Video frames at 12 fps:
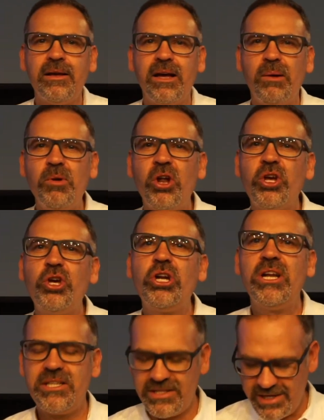I'm not a good
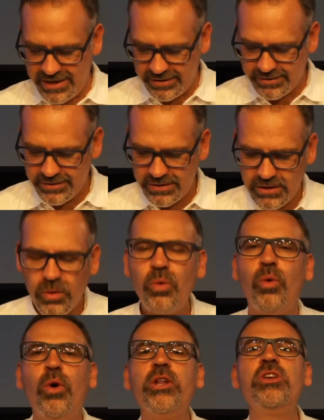listener.
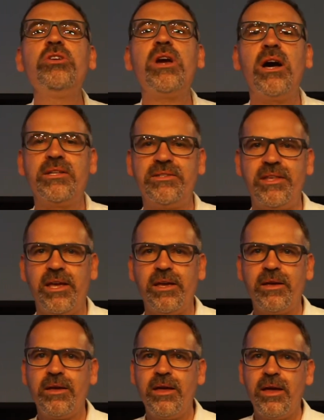What do you guys think?"
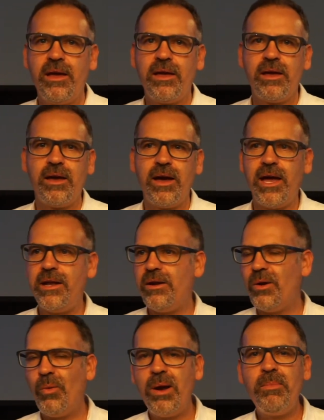
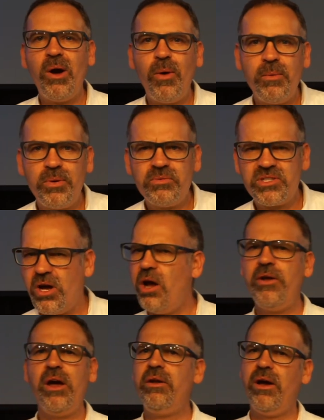And one by one, people say, "Oh,
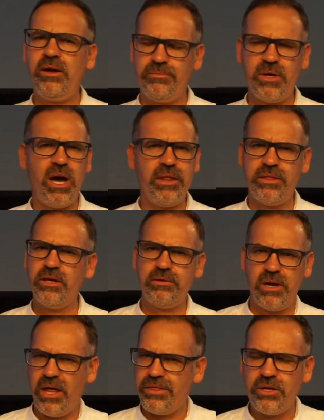no, I
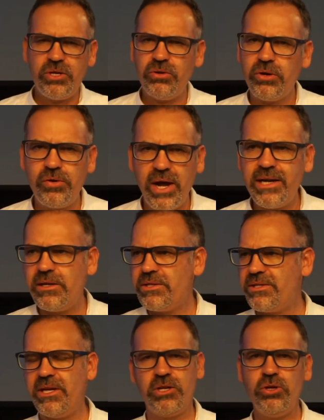think you're a great
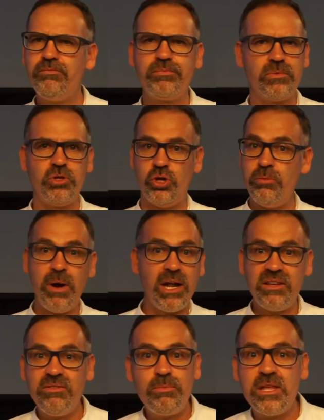listener. You
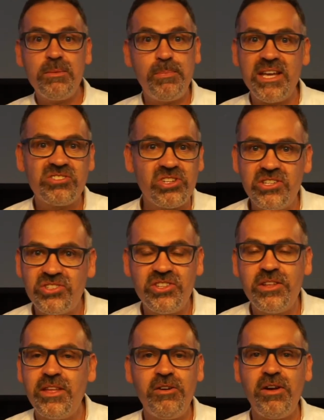might even be the best
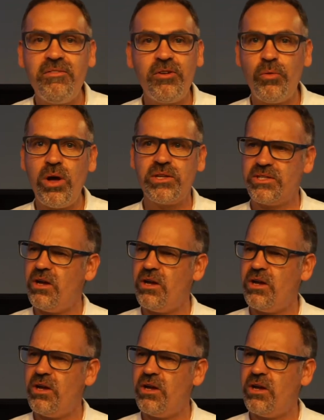listener there ever was.